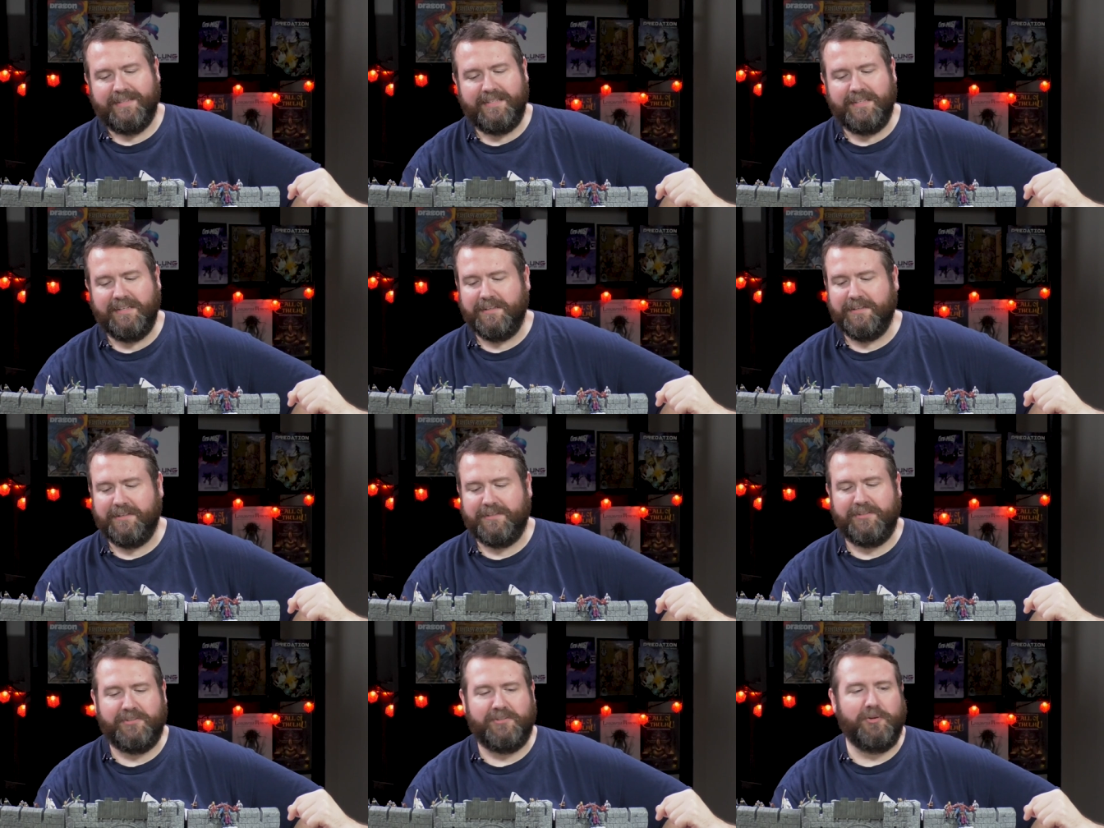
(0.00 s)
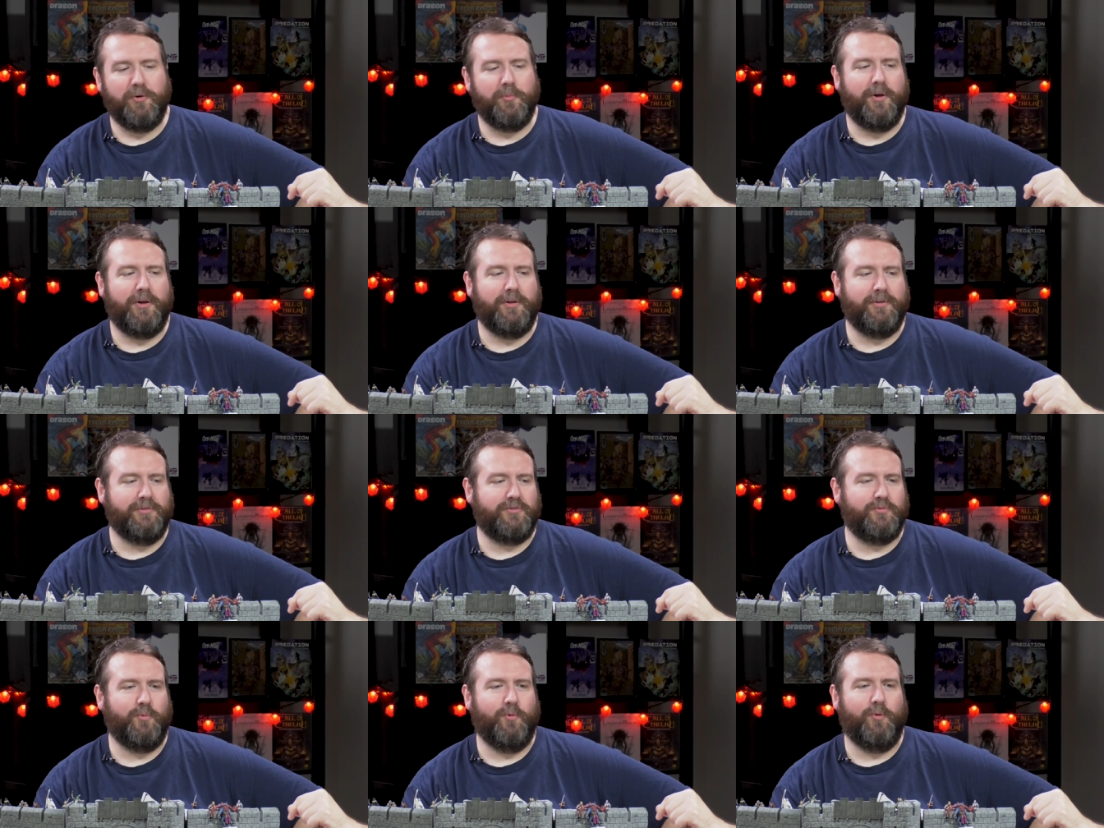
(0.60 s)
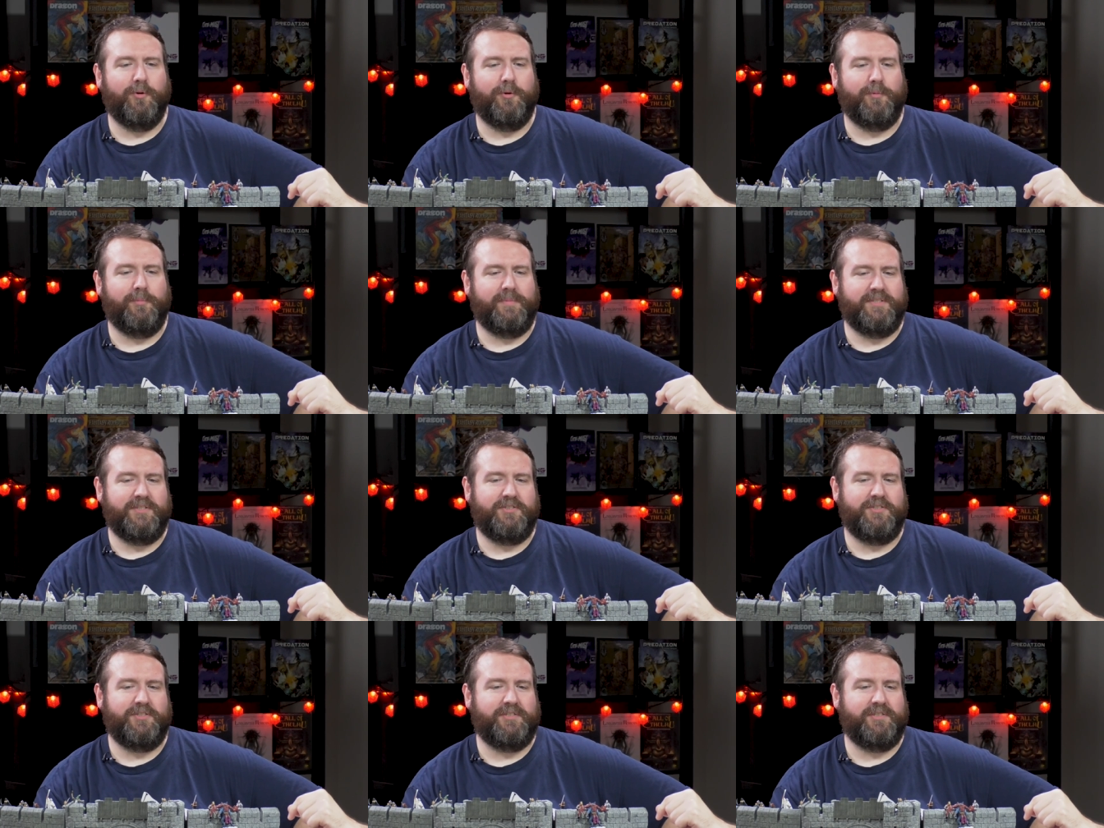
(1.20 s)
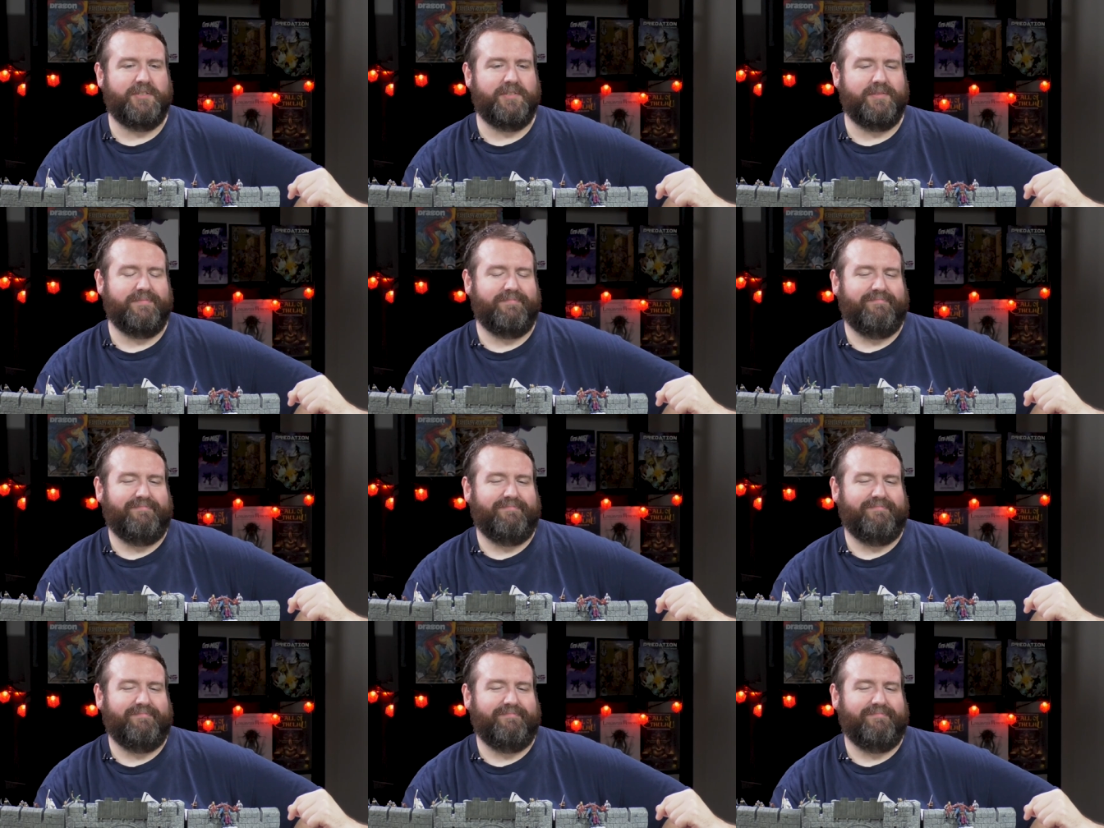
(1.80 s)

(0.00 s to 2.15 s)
Snillix, Snowball Swarm is just.